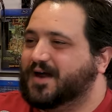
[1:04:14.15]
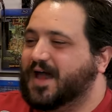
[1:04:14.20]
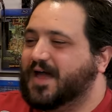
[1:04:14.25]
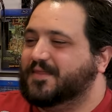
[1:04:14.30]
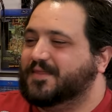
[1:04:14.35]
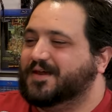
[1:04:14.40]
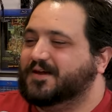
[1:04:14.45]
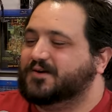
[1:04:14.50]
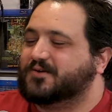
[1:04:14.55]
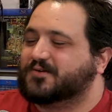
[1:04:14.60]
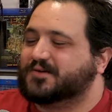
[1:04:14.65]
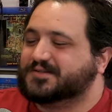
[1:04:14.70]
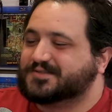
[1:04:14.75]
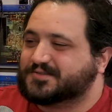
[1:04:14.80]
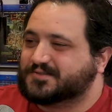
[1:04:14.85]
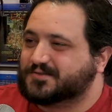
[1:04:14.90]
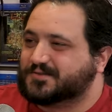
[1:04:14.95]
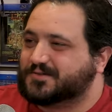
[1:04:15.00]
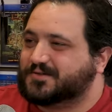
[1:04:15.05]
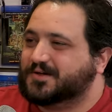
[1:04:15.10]
and then
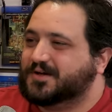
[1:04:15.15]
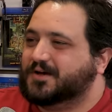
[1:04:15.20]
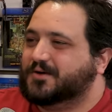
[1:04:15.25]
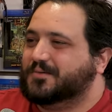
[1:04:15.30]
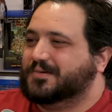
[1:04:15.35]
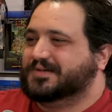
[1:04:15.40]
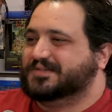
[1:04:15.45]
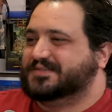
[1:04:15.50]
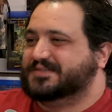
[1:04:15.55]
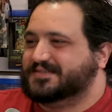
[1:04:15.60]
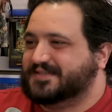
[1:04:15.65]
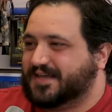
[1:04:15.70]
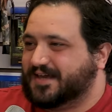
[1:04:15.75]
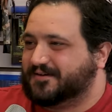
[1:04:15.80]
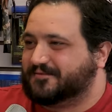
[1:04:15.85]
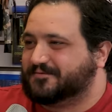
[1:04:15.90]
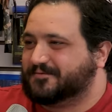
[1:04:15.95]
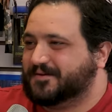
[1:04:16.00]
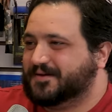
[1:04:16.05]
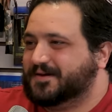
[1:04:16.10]
Crystal was
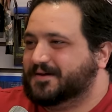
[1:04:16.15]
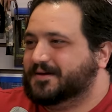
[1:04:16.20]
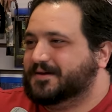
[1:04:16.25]
Sif.